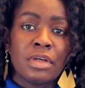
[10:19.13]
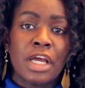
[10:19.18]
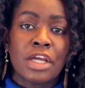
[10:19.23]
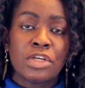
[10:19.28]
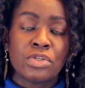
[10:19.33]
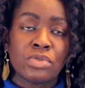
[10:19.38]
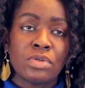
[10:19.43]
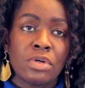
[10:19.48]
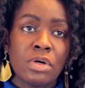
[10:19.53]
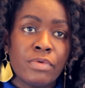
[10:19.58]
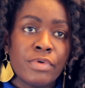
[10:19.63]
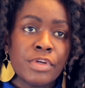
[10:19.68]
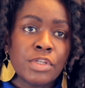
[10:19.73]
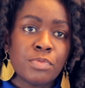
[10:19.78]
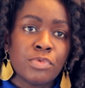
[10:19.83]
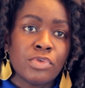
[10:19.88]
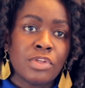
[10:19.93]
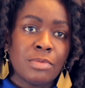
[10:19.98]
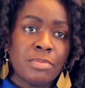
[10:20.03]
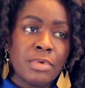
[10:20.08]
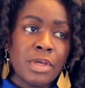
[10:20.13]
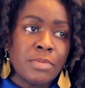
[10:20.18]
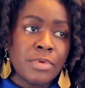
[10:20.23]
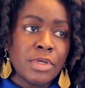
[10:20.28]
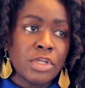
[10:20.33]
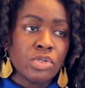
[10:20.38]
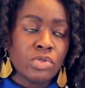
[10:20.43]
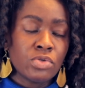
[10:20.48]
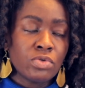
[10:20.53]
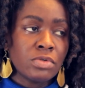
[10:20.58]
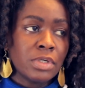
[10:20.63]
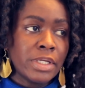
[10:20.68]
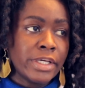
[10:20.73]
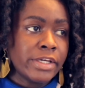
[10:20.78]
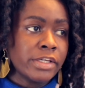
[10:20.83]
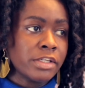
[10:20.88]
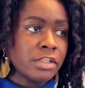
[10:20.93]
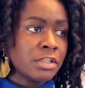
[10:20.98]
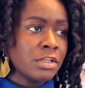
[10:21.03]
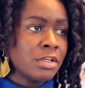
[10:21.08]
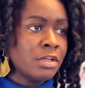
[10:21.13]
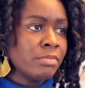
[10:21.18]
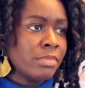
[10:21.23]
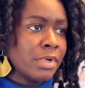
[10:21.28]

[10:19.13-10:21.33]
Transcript: I should always put the baby in two layers.